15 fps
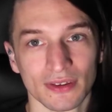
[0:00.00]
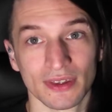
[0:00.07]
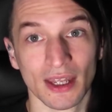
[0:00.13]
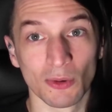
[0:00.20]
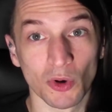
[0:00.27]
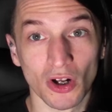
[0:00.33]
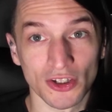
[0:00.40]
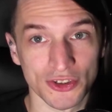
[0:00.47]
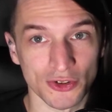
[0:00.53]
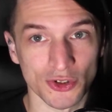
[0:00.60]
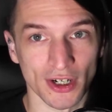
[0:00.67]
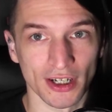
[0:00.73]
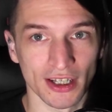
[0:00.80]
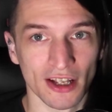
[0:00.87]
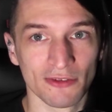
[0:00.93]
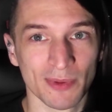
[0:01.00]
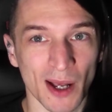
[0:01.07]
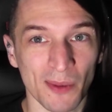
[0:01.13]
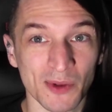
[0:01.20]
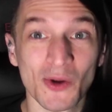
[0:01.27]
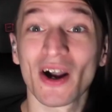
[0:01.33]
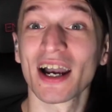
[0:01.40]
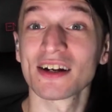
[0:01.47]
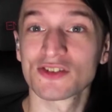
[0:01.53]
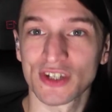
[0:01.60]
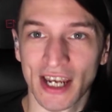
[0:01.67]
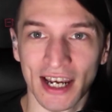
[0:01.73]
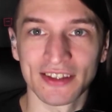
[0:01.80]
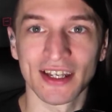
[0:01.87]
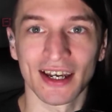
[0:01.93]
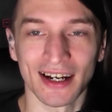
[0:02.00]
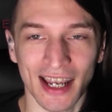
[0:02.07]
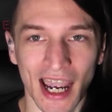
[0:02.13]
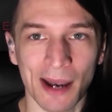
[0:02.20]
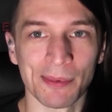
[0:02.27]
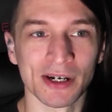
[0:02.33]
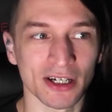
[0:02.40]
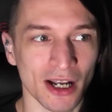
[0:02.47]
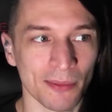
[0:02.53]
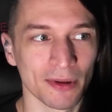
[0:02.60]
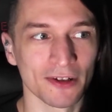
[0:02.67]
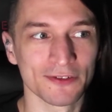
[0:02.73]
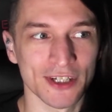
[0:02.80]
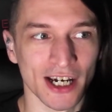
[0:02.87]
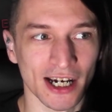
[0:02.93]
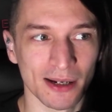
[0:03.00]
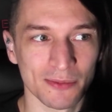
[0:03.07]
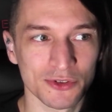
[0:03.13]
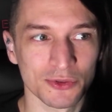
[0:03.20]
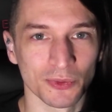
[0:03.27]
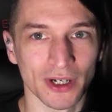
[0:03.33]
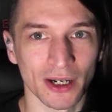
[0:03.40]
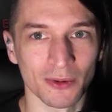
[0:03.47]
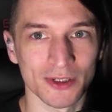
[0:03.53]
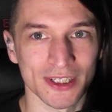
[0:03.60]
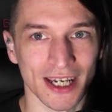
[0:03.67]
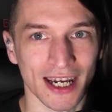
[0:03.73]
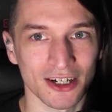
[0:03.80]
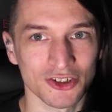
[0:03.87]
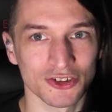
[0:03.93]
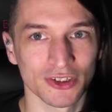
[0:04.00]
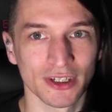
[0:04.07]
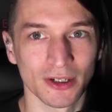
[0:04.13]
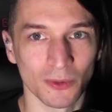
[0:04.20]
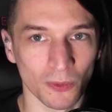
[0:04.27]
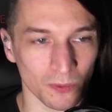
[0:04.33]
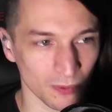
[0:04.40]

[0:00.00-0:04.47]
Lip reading: They will also try to love bomb you. I actually had that happen a couple of times when I was actually